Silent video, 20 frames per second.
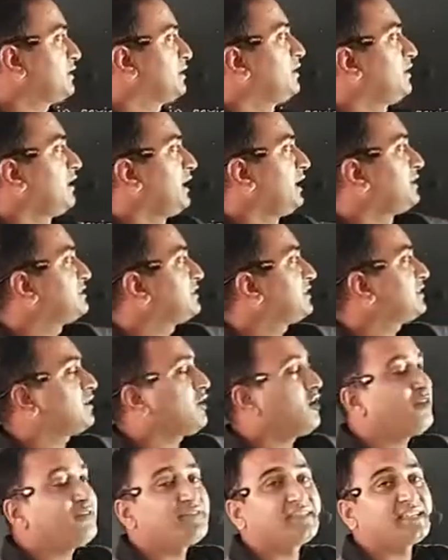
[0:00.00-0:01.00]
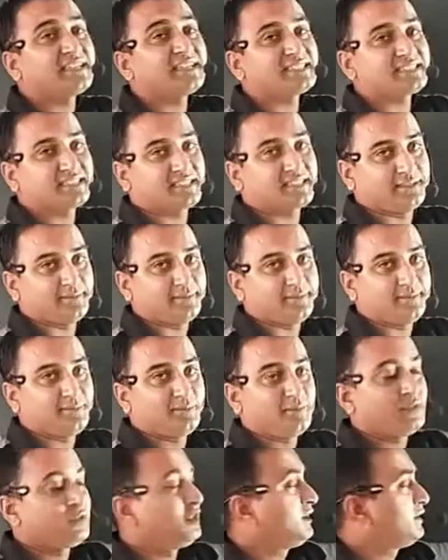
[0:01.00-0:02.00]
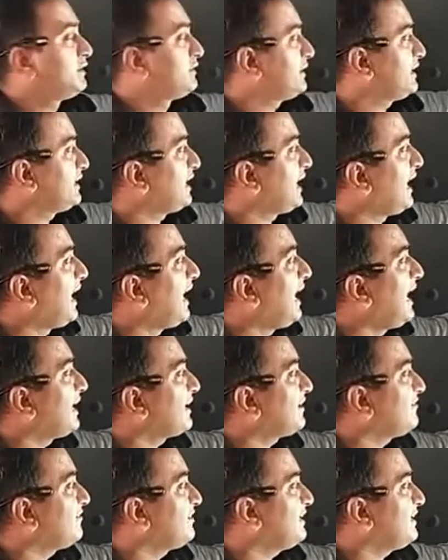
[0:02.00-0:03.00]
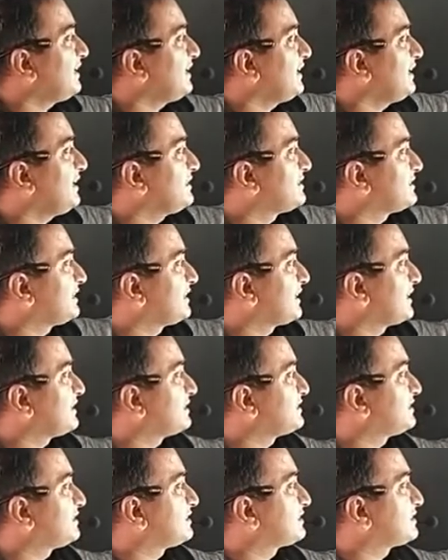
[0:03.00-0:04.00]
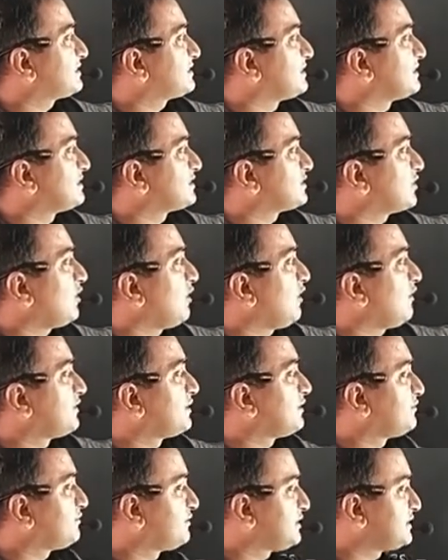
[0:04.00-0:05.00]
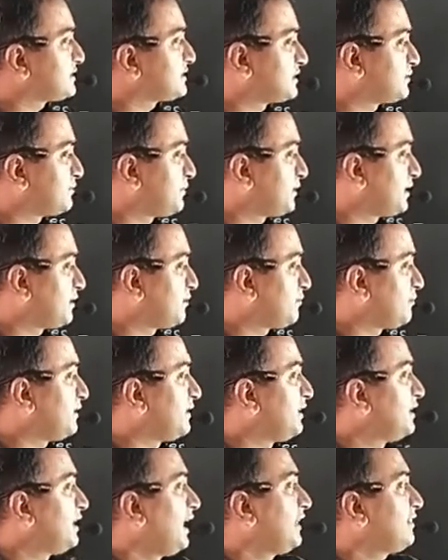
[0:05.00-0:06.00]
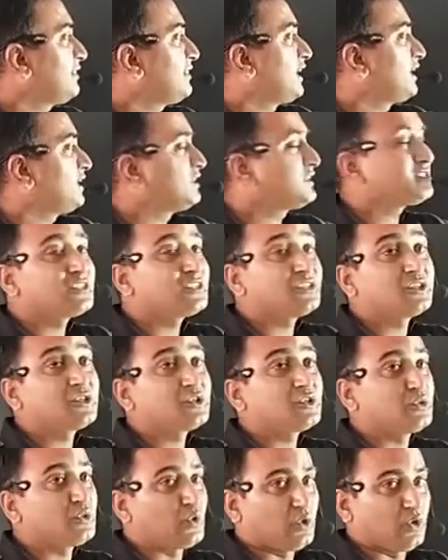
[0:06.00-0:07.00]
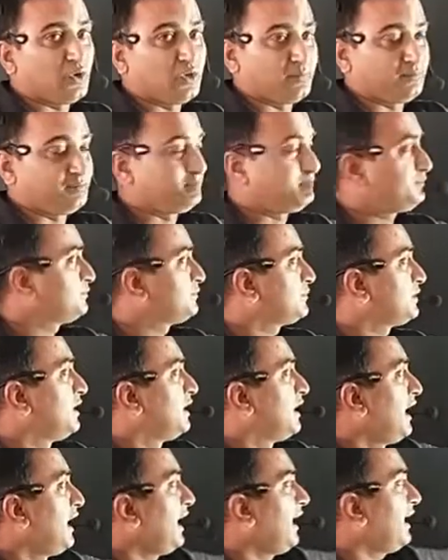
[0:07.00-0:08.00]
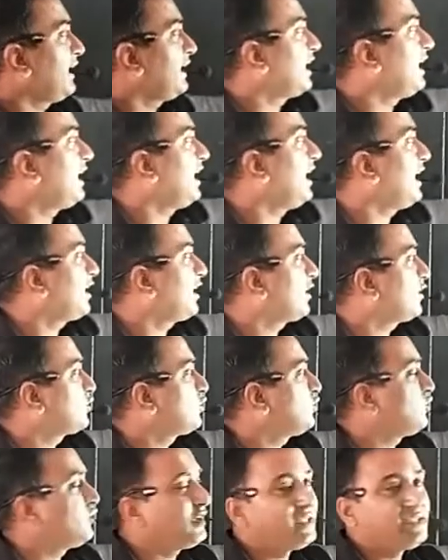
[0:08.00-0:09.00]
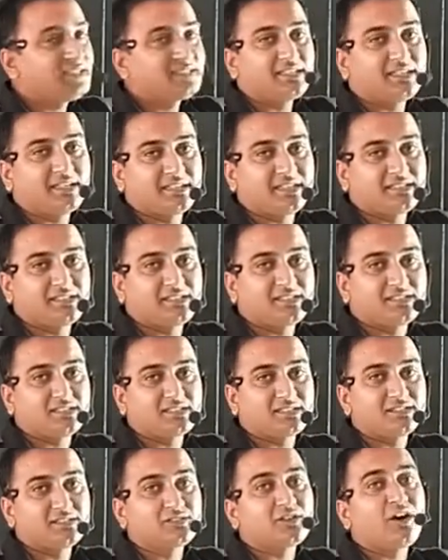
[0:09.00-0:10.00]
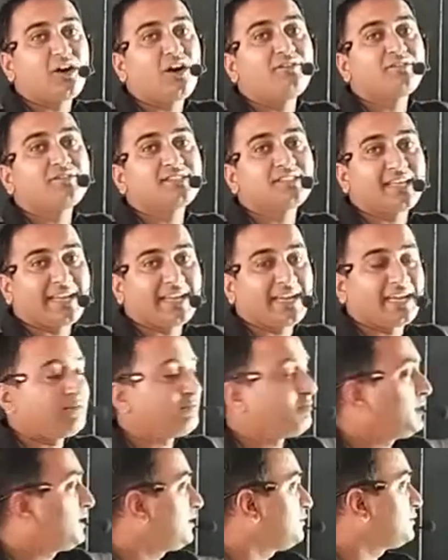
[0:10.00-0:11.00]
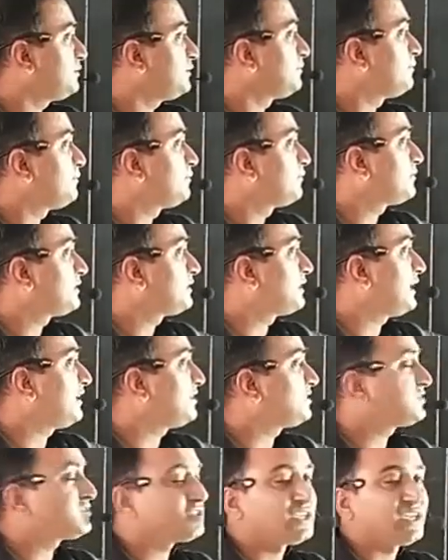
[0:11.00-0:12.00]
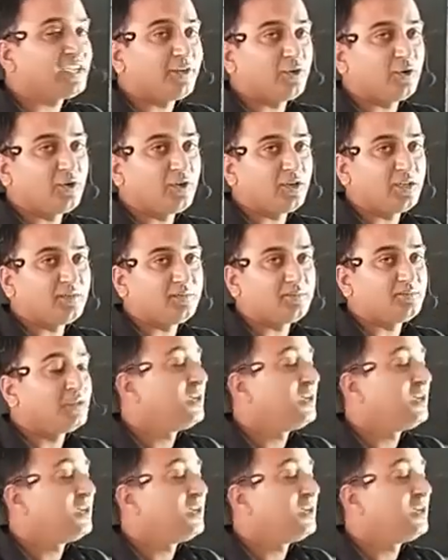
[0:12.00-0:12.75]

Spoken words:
It is of tungsten. Then R1 is a resistance of the first bulb, and that is 2 ohm. And R2 is a resistance of second bulb, that is 3 ohm.